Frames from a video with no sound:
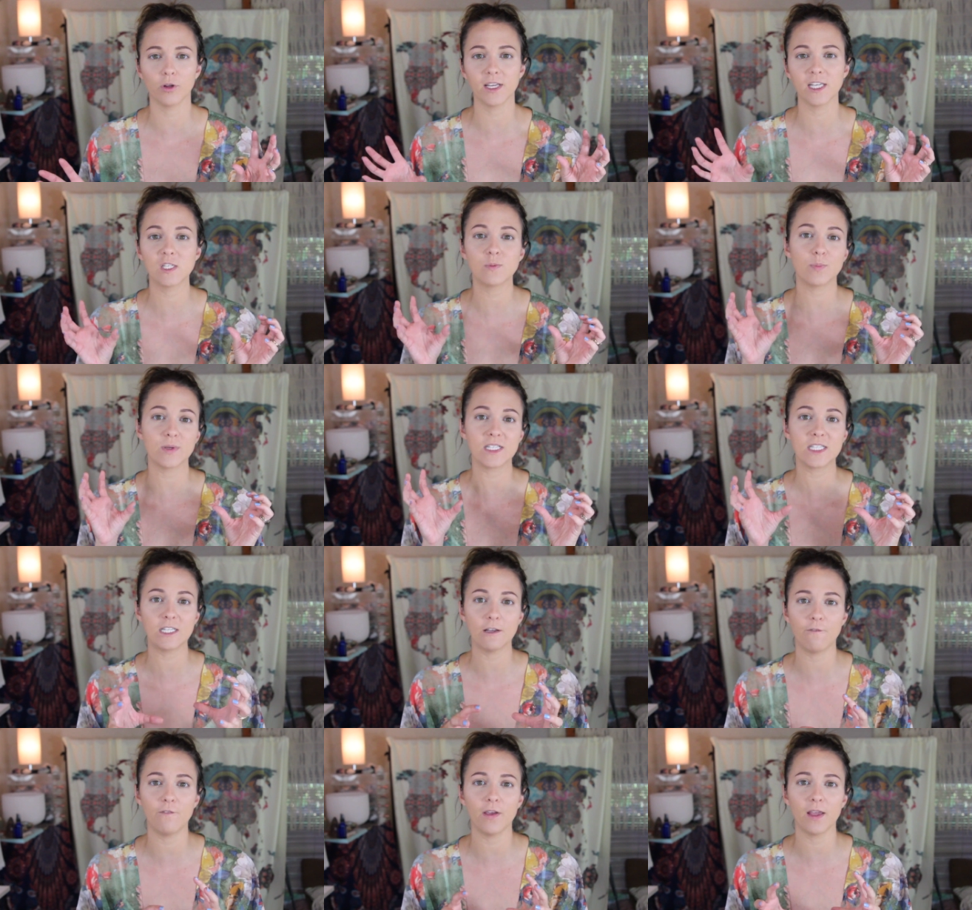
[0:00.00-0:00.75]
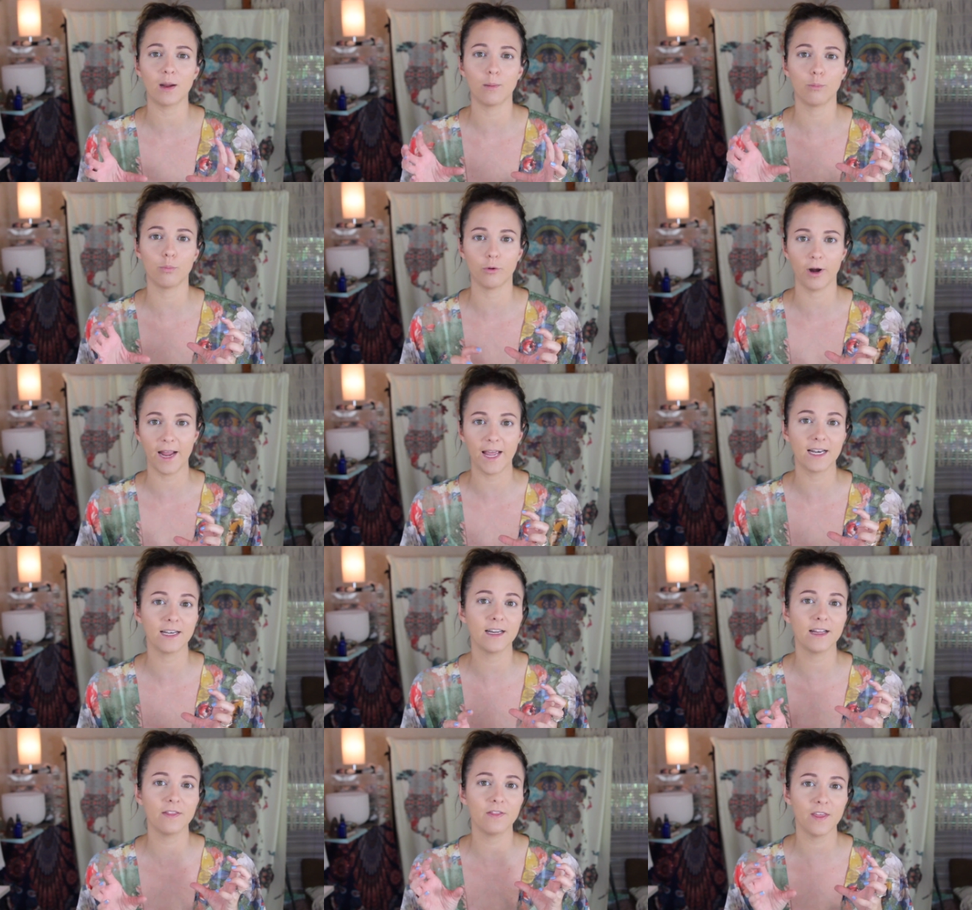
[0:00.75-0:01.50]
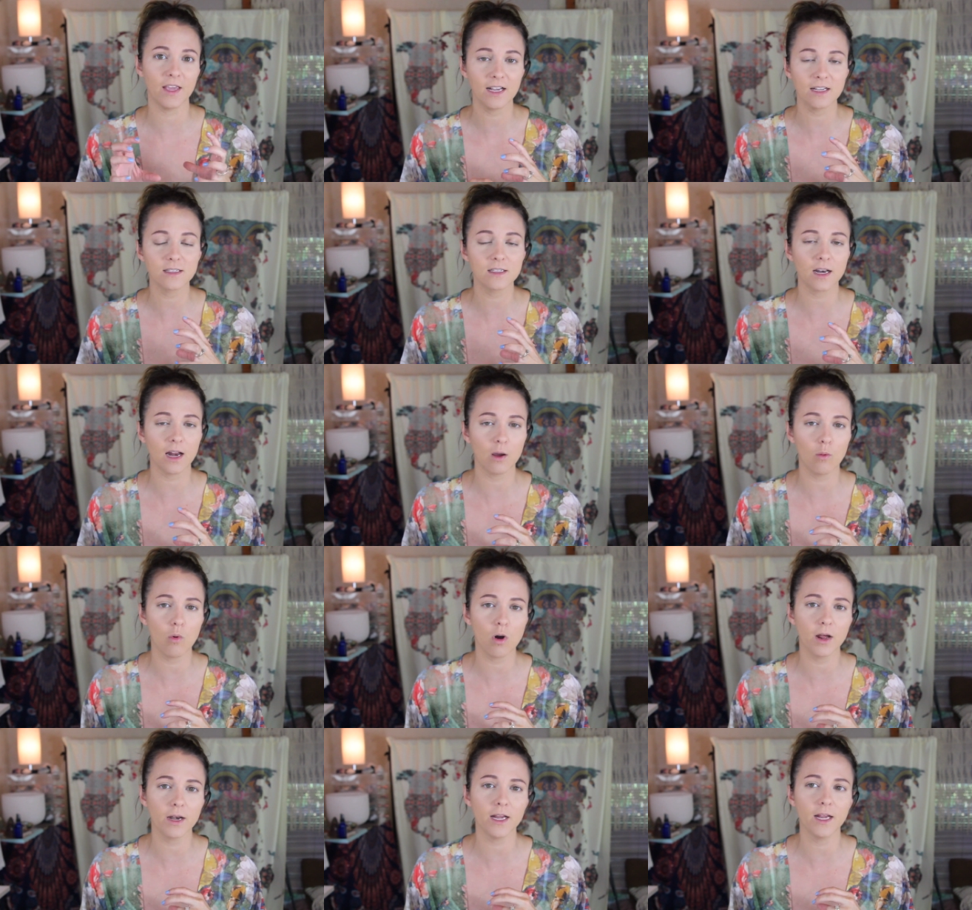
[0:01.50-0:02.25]
really specific branded things that
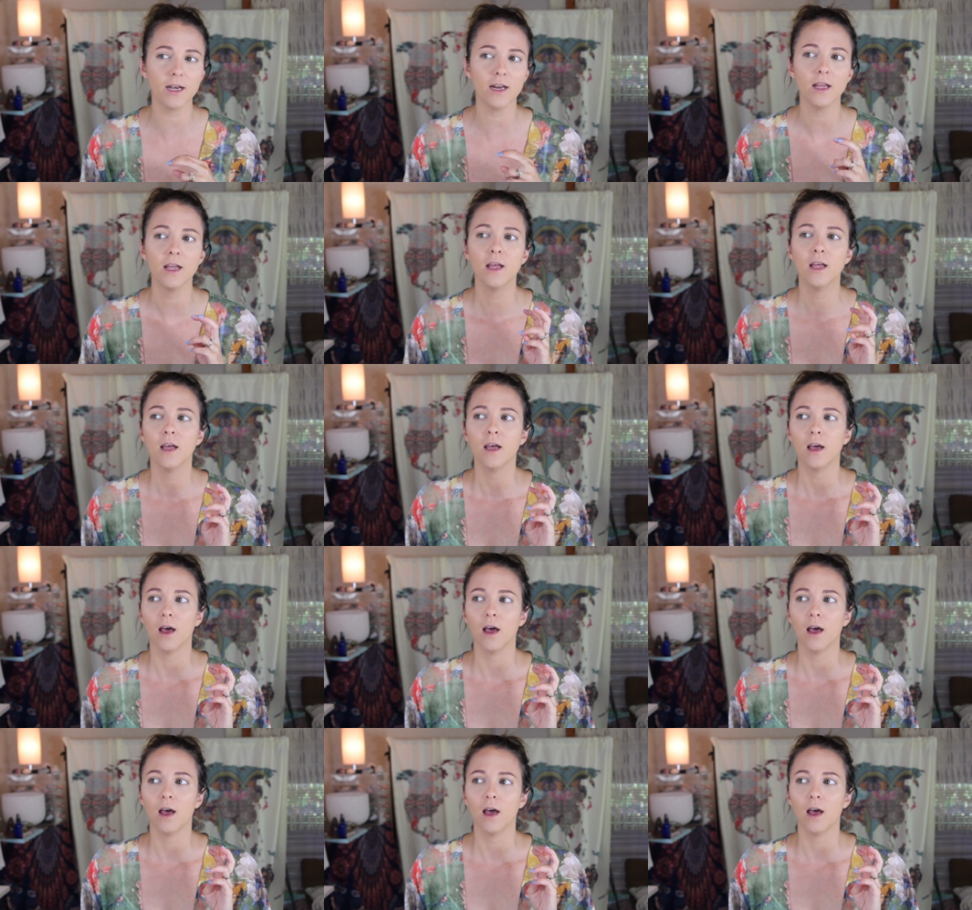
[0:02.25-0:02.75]
I wanted.